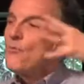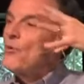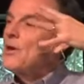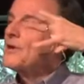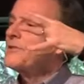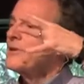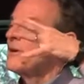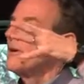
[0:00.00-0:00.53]

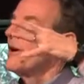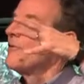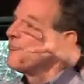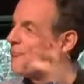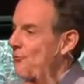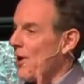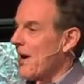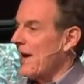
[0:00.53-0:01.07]
went
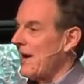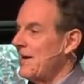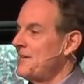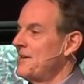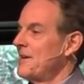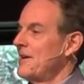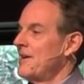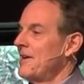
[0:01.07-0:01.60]

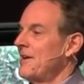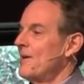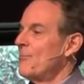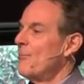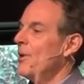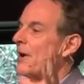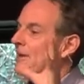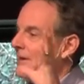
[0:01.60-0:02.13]
afraid,
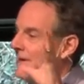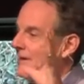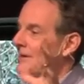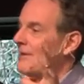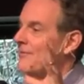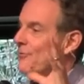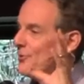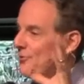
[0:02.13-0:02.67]
but
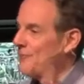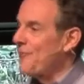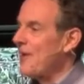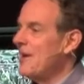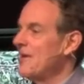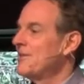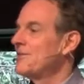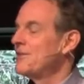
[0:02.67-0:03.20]
in, with
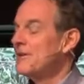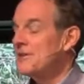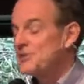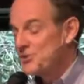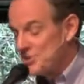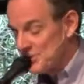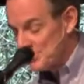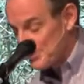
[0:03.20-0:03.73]
faith in
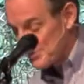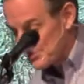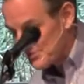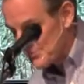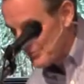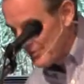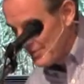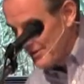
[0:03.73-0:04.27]

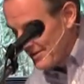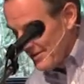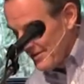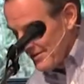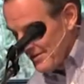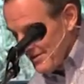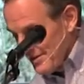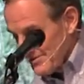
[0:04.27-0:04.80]
Jesus.
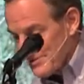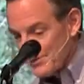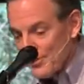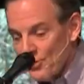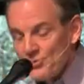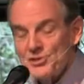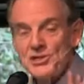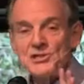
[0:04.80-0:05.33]
To
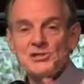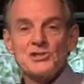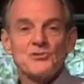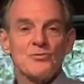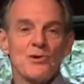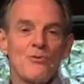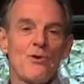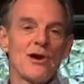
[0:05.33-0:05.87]
know
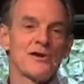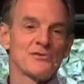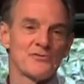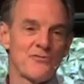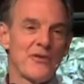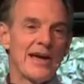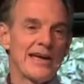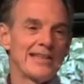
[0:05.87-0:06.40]
Jesus requires
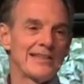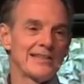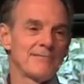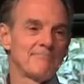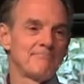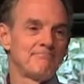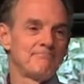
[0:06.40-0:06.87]
faith.